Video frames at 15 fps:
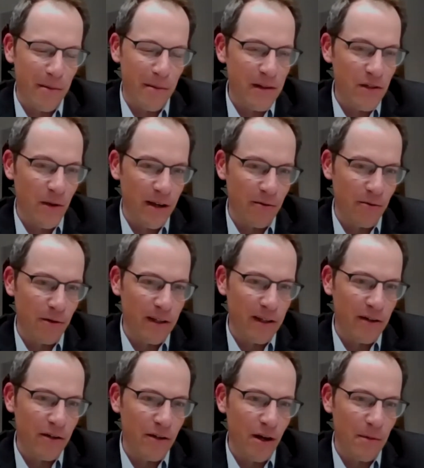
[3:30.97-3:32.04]
And so I had a really
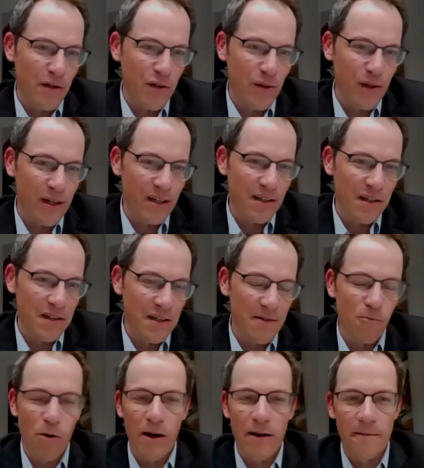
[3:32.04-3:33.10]
good opportunity to see
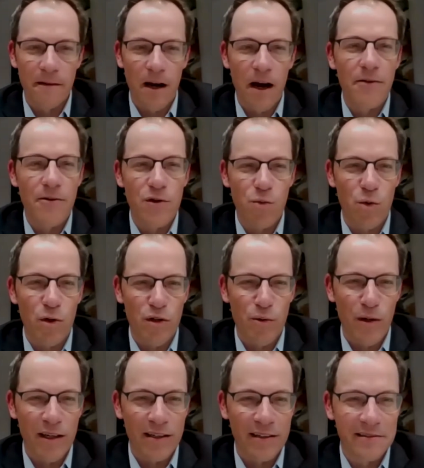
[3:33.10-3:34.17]
what others were
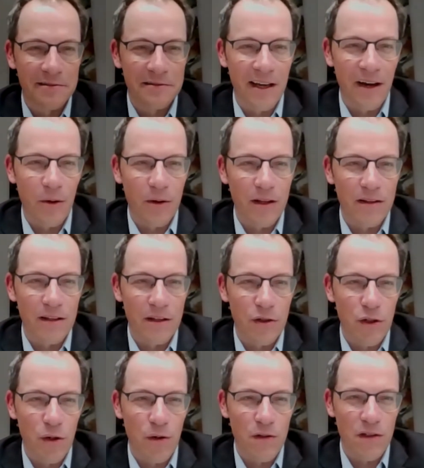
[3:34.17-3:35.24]
doing out in the
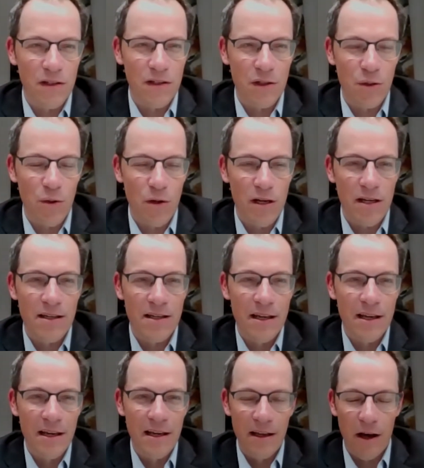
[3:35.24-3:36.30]
insurance industry,
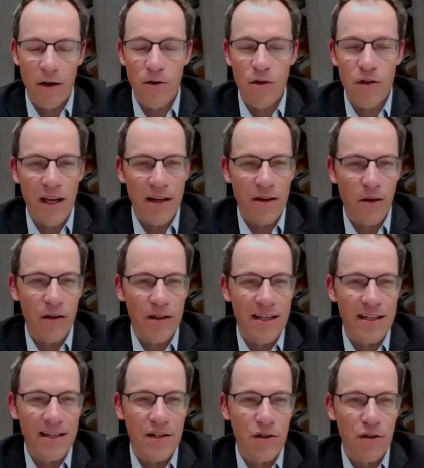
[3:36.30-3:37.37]
understand all
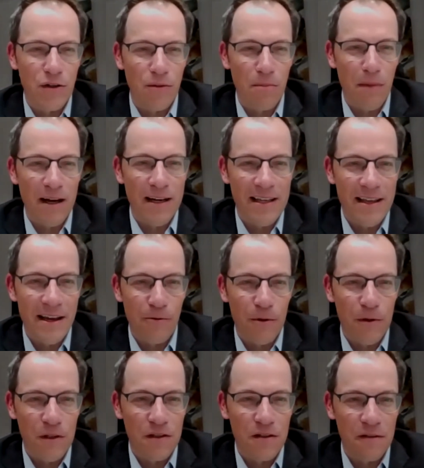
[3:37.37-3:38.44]
the additional money that
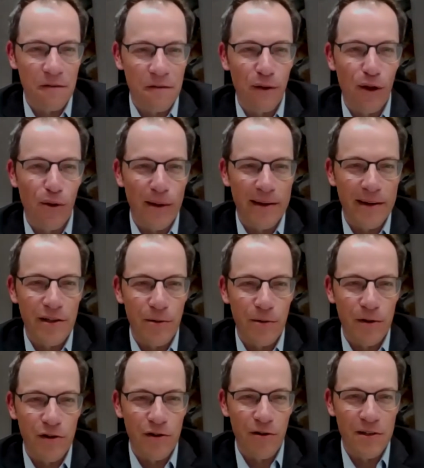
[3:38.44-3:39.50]
was flowing into
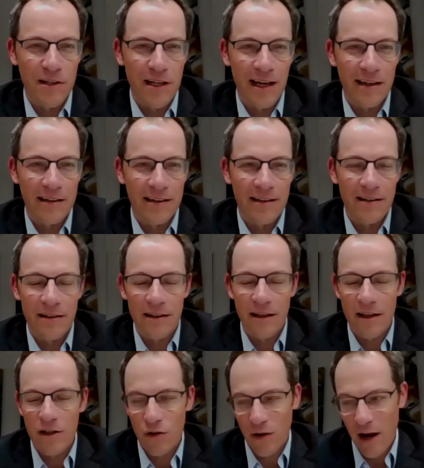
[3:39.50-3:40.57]
insurtech,
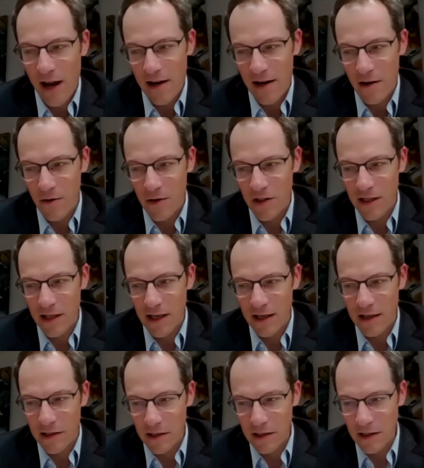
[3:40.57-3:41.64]
and try and
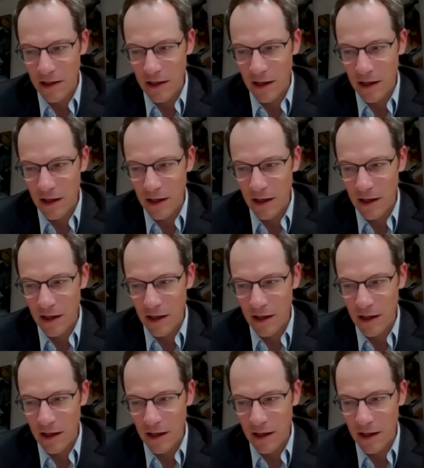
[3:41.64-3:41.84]
understand,